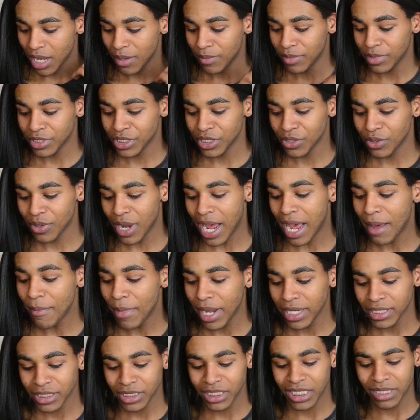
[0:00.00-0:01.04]
So I'm
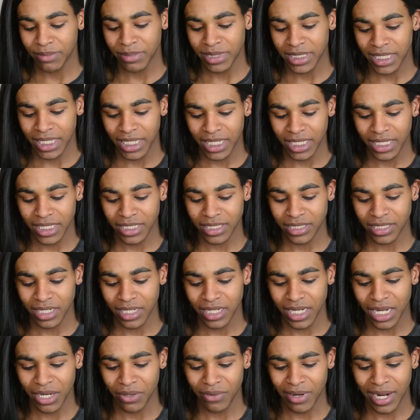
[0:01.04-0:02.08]
actually going to be taking this
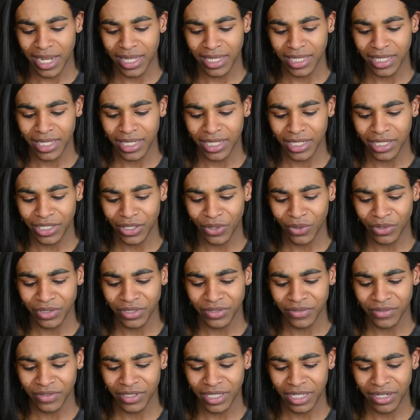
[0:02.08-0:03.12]
Sunday Riley Ultra
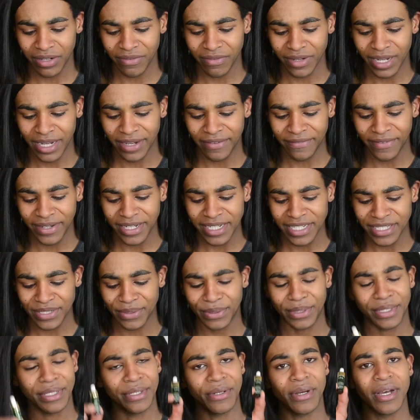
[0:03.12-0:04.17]
Clarifying Face
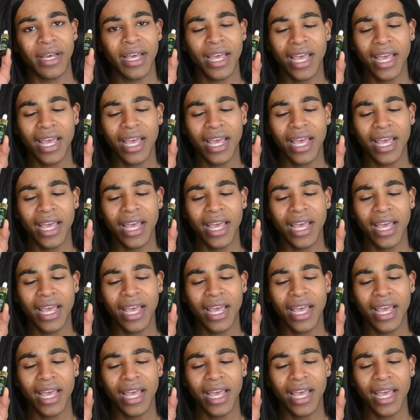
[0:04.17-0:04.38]
Oil.